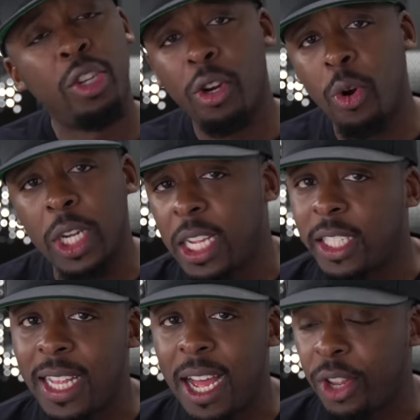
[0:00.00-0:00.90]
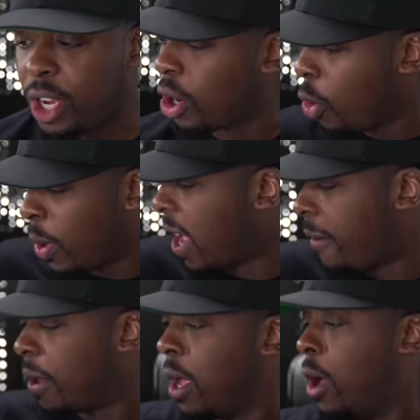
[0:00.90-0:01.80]
There are no guns allowed here. We
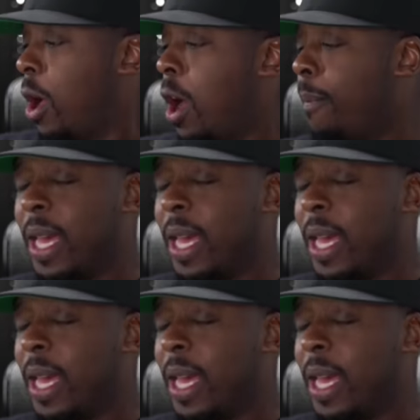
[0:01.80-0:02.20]
have Uh,